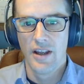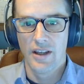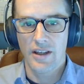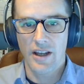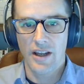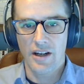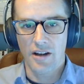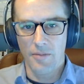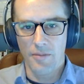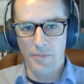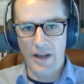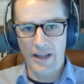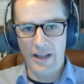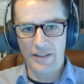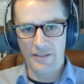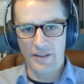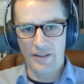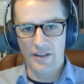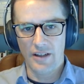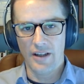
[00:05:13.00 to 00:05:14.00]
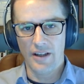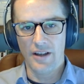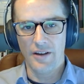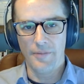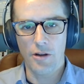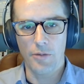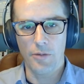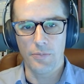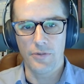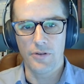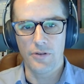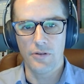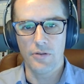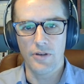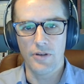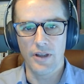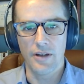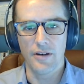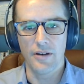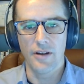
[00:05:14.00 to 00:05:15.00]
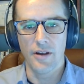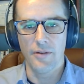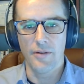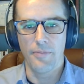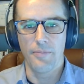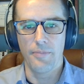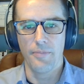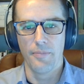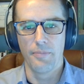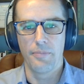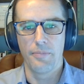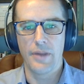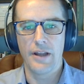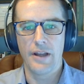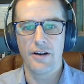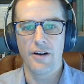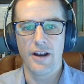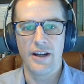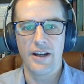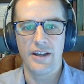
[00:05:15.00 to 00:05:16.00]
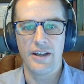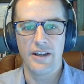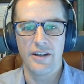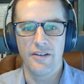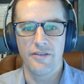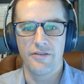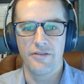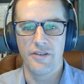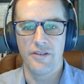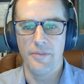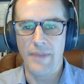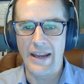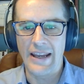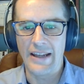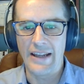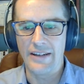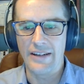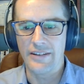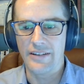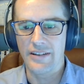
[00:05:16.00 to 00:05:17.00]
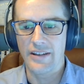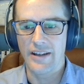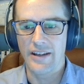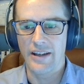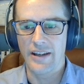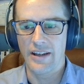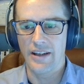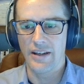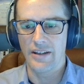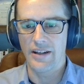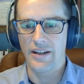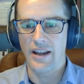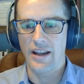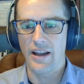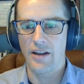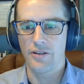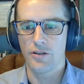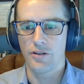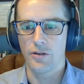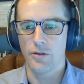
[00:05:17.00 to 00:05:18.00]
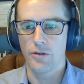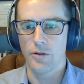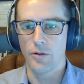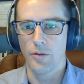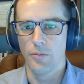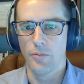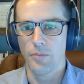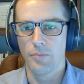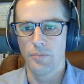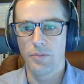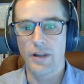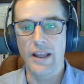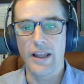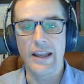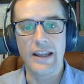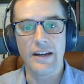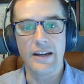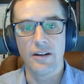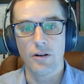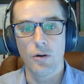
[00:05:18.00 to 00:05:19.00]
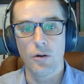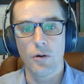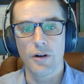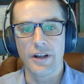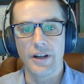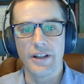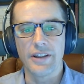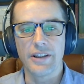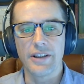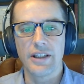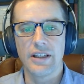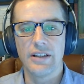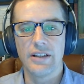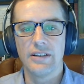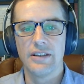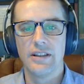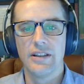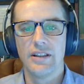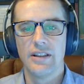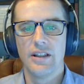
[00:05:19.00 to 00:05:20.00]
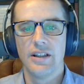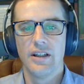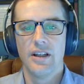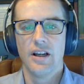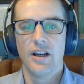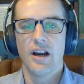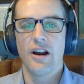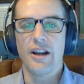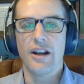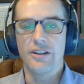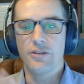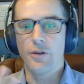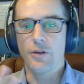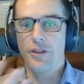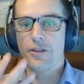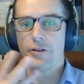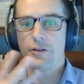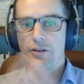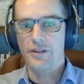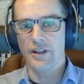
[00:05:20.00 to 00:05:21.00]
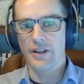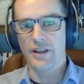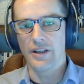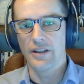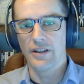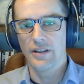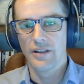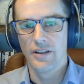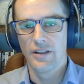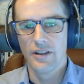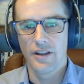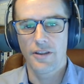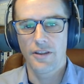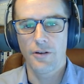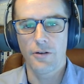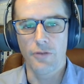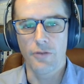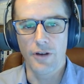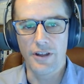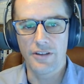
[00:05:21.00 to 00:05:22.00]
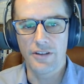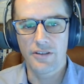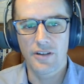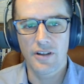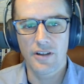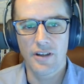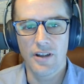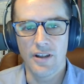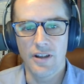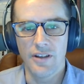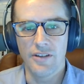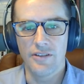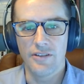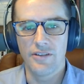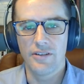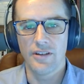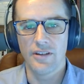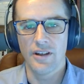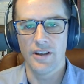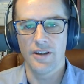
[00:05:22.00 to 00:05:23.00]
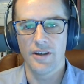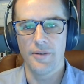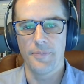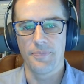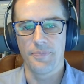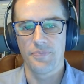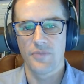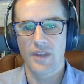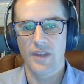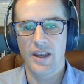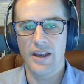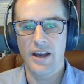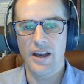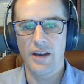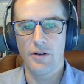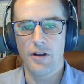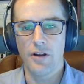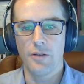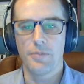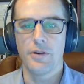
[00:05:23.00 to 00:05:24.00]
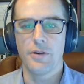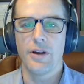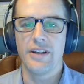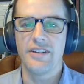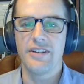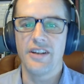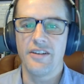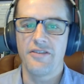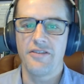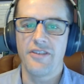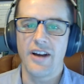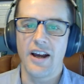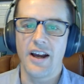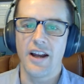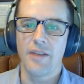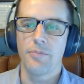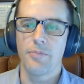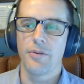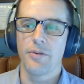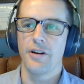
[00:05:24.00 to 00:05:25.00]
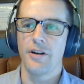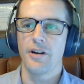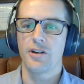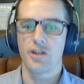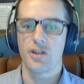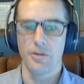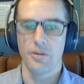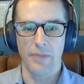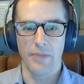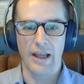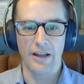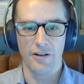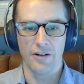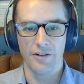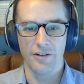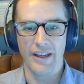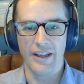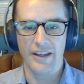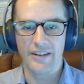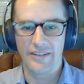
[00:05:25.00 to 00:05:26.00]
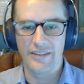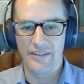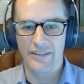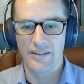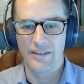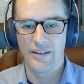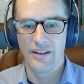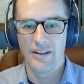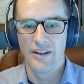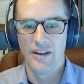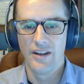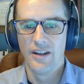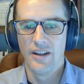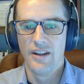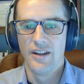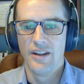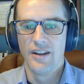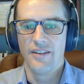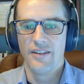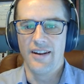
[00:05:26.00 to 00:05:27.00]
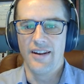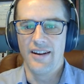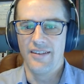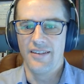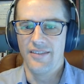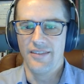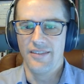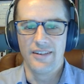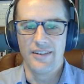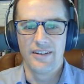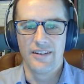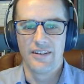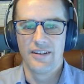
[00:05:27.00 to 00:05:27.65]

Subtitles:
kind of combines it, helps you get a better idea of demand and how to plan accordingly. All right. So a third risk is AI will help you identify production bottlenecks, right? And